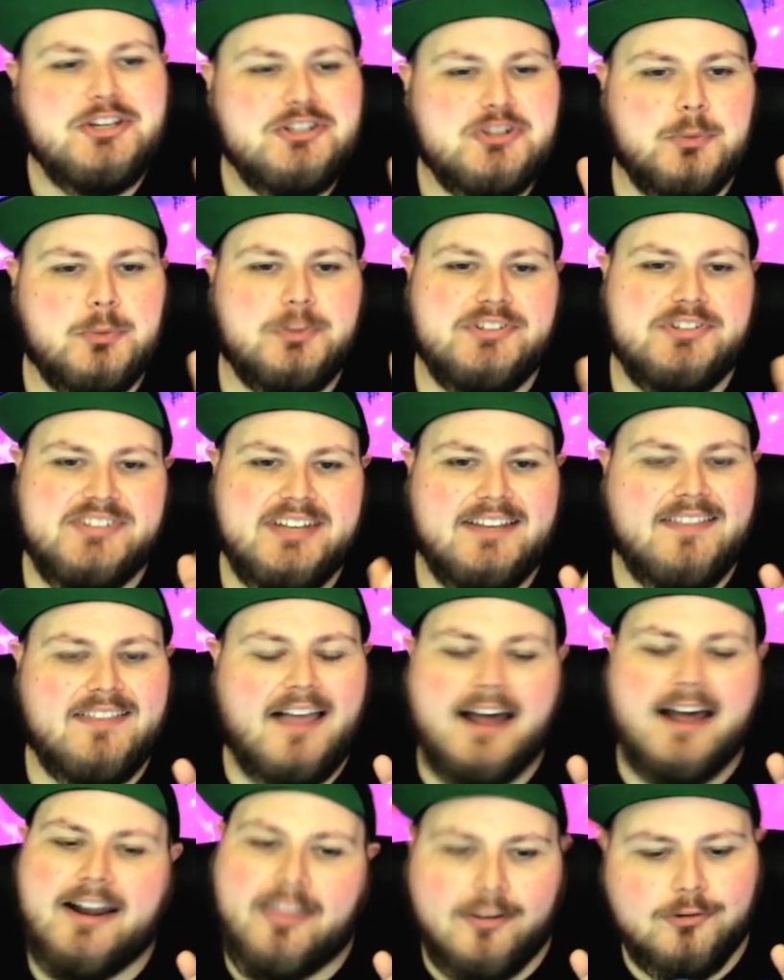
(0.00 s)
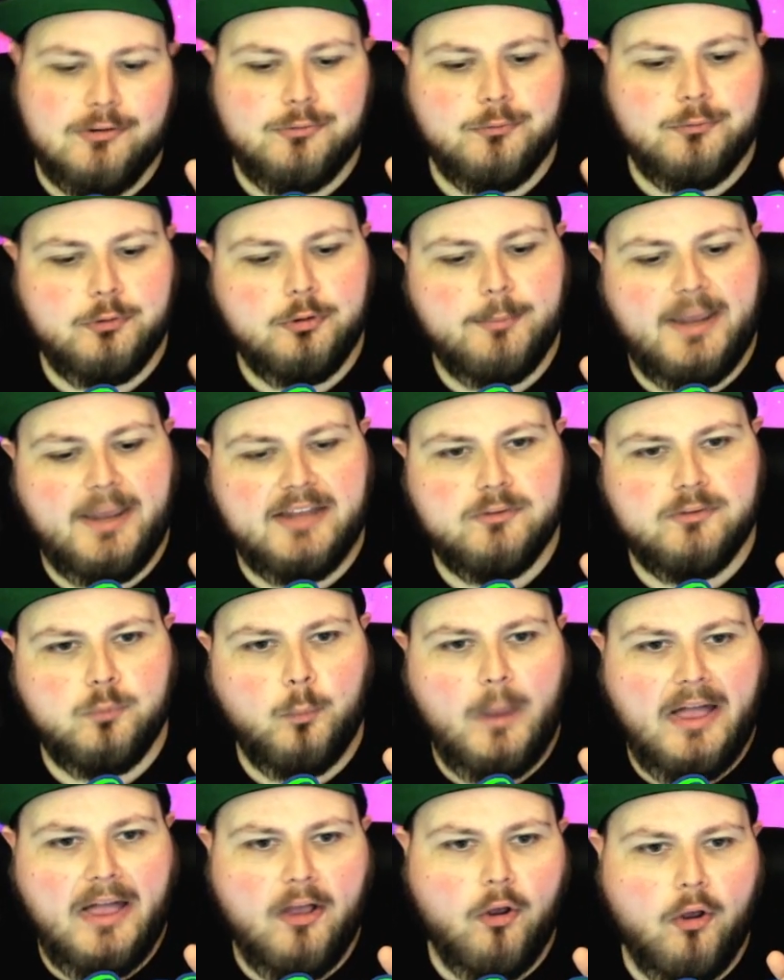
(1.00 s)
So we'll see a lot of this room as
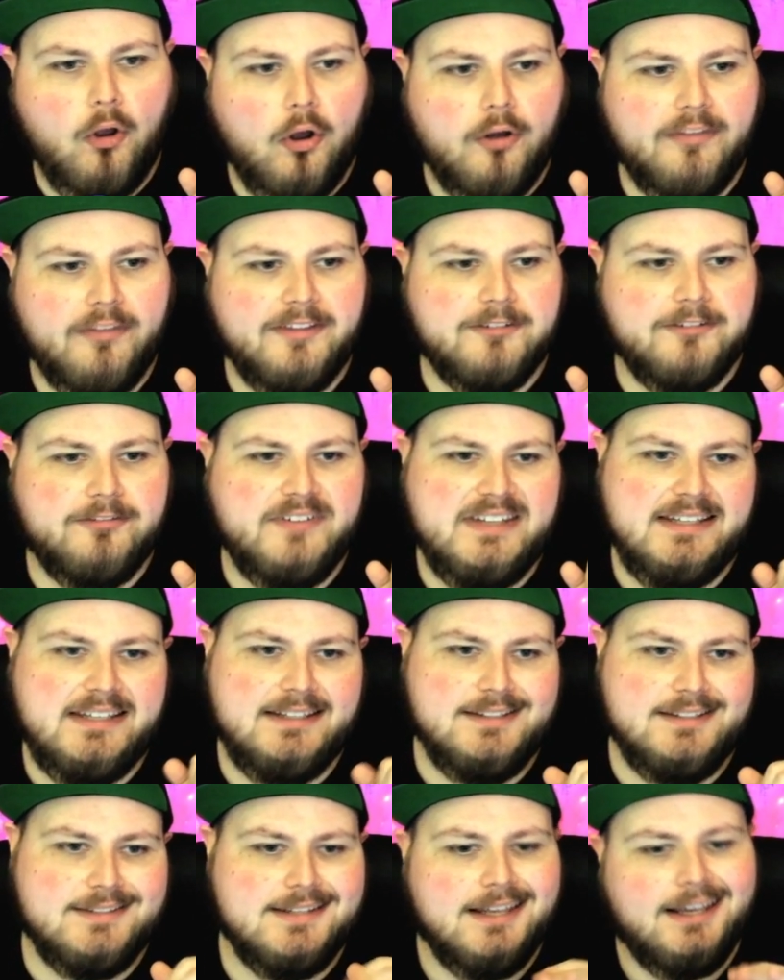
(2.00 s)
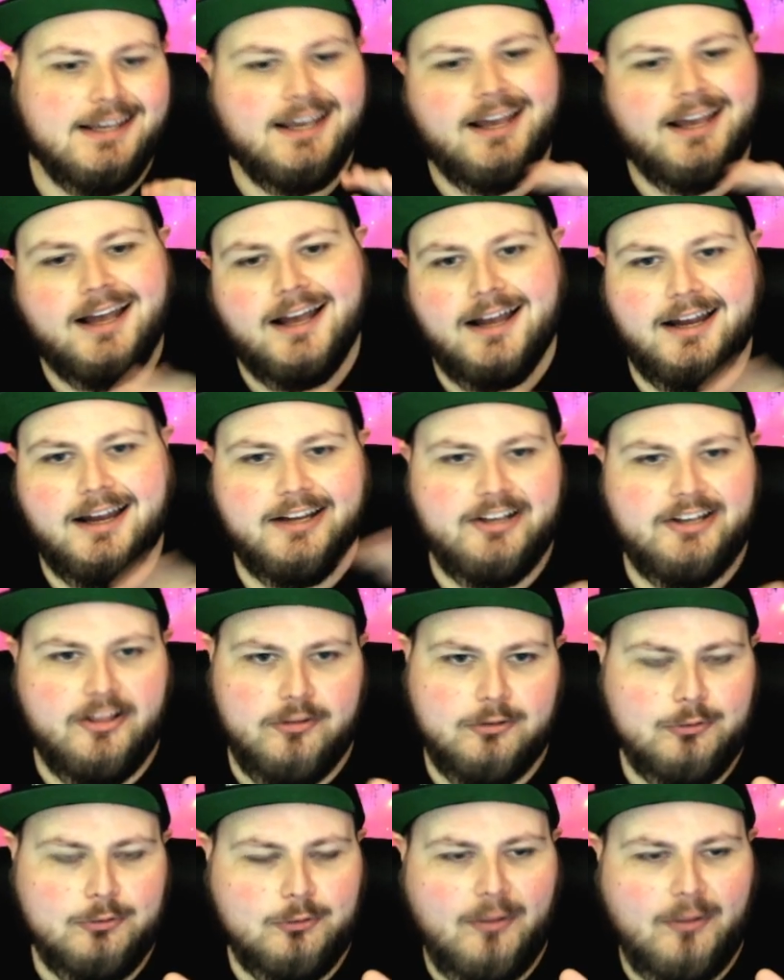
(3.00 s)
well on the feeds.
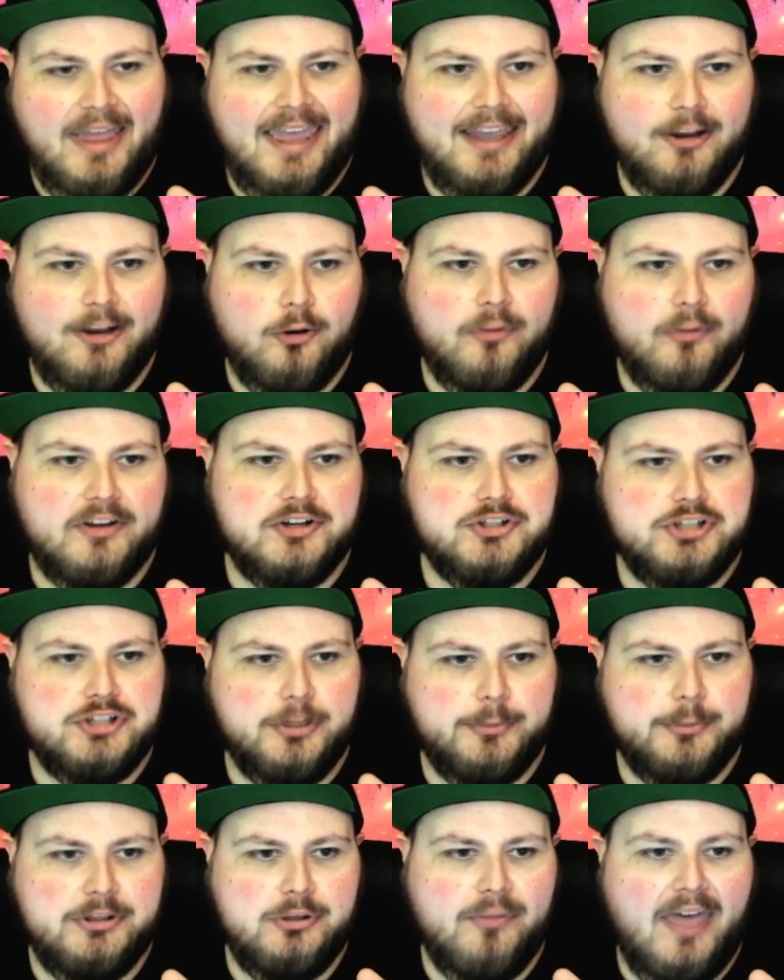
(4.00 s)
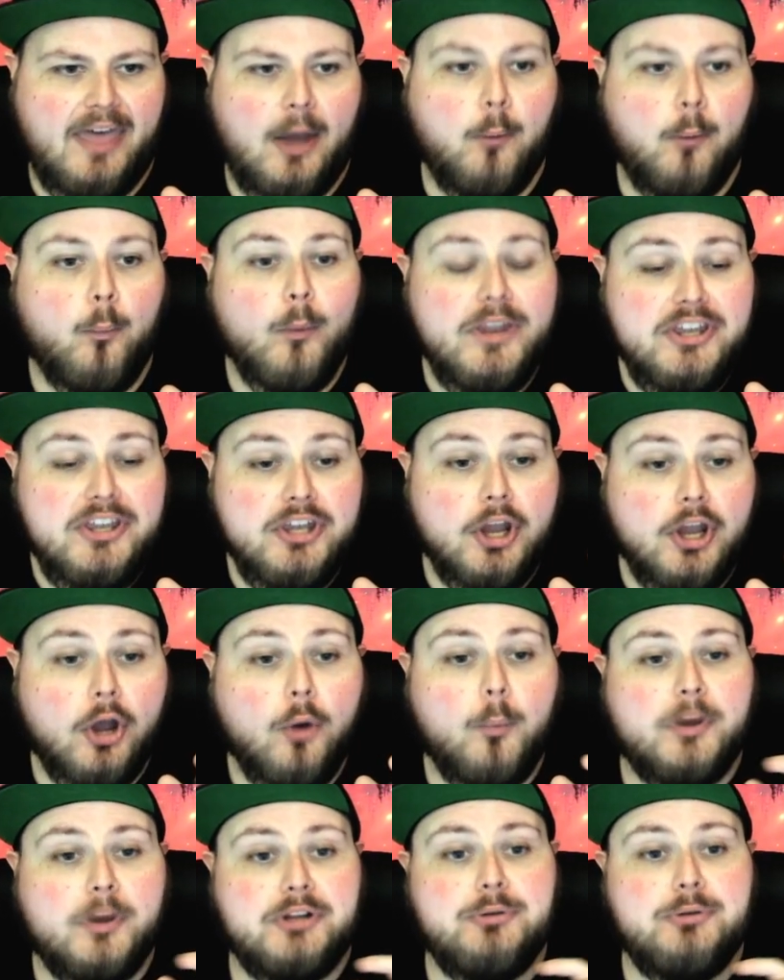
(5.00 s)
Another little angle there showing you that
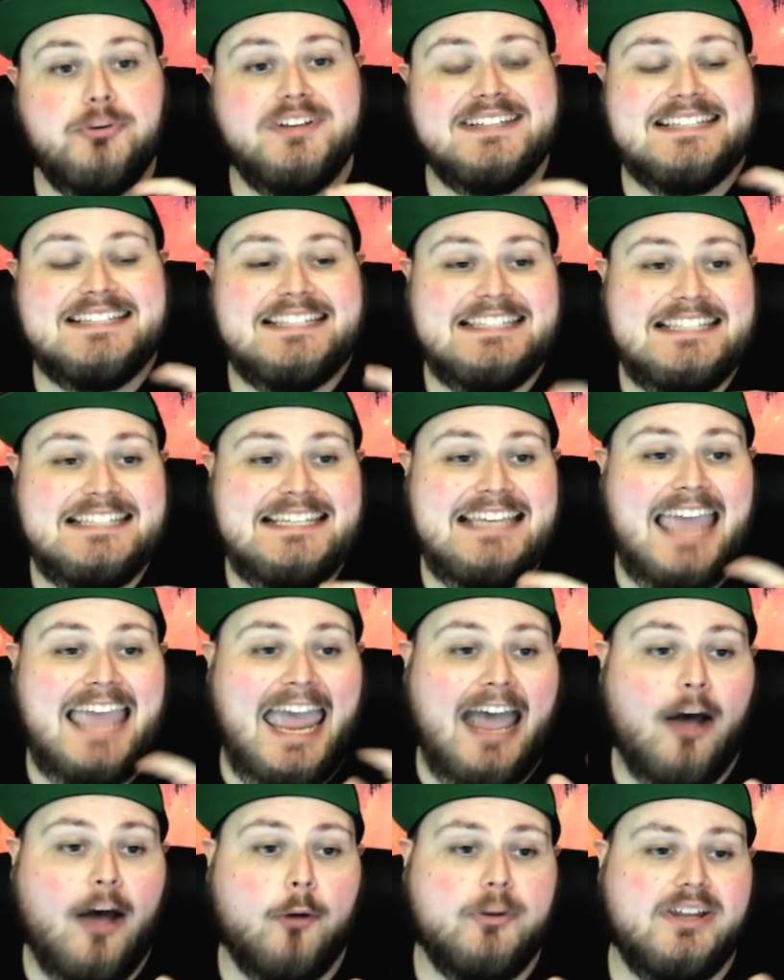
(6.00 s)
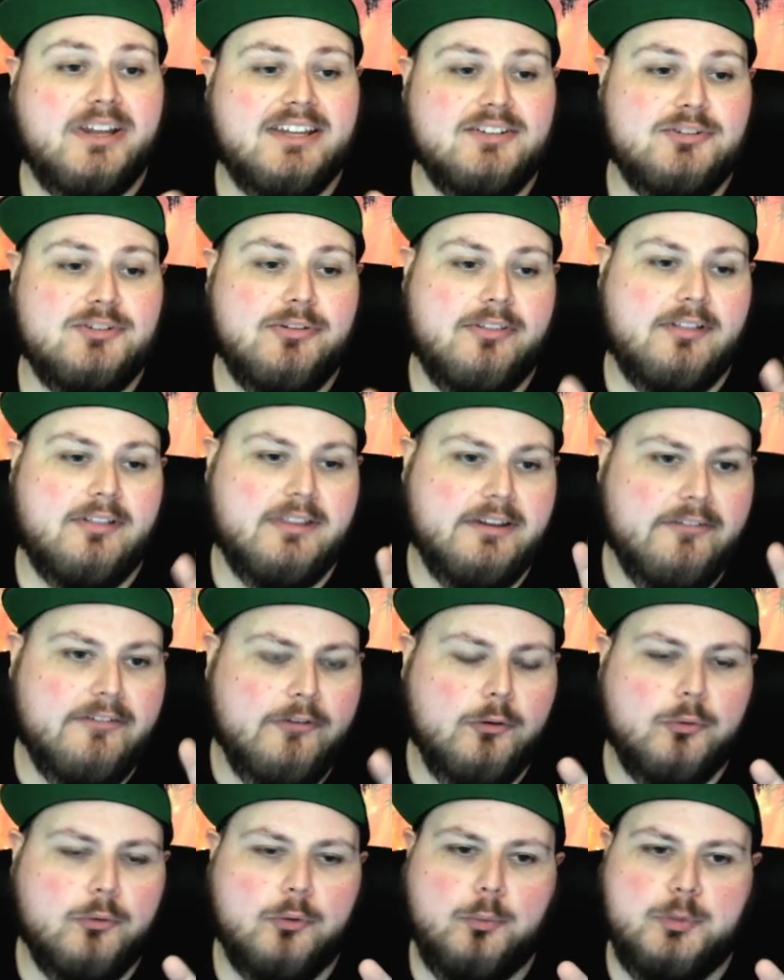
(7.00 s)
window where you can see out into the
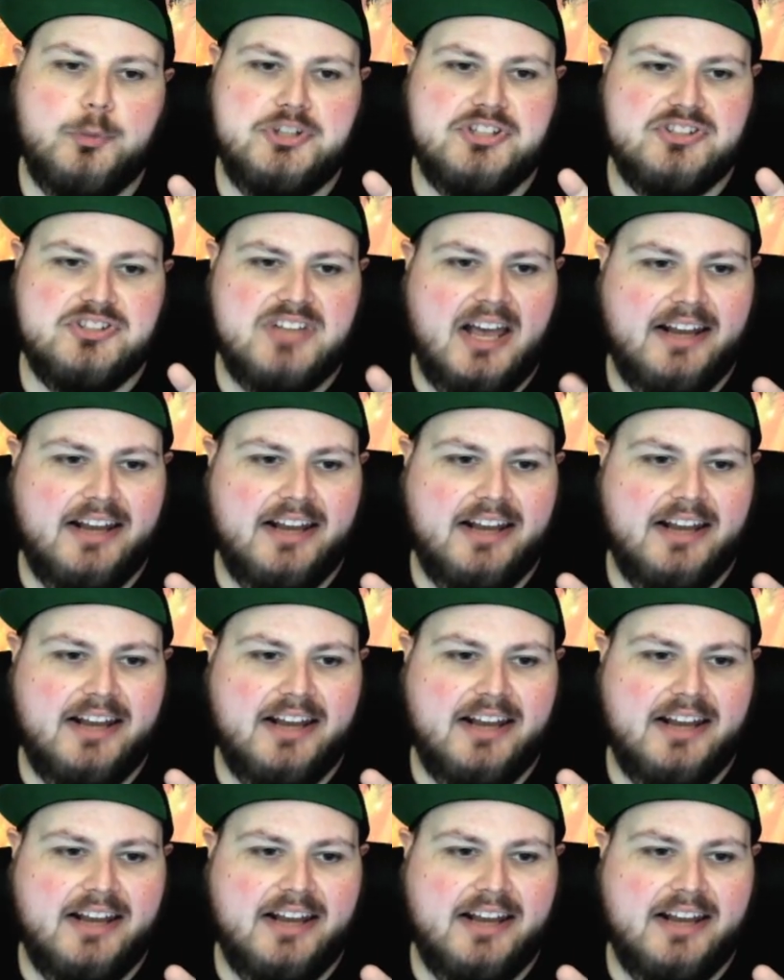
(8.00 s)
living room, which is kind